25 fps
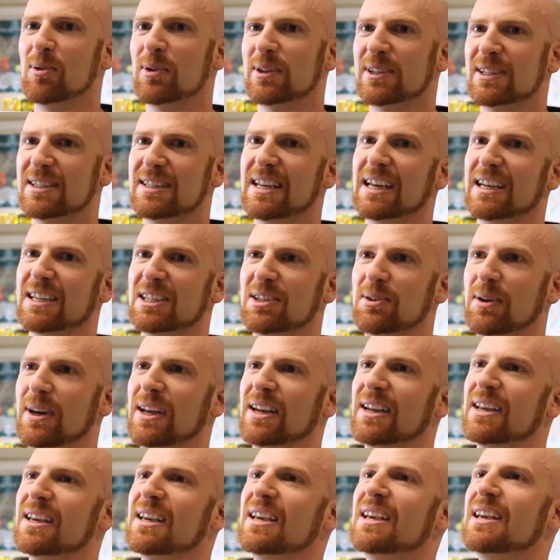would stick to
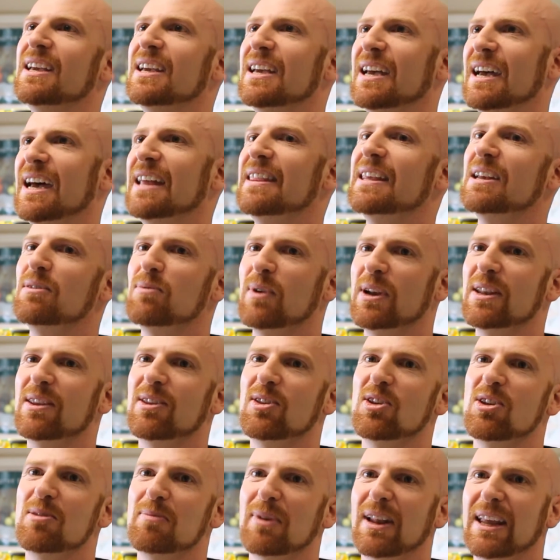it and then we'd
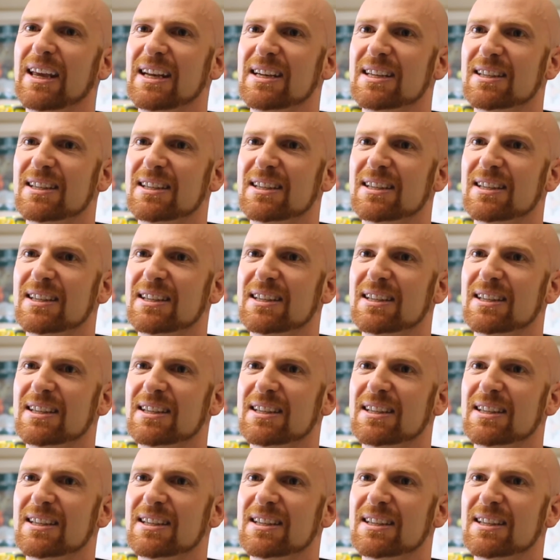thermally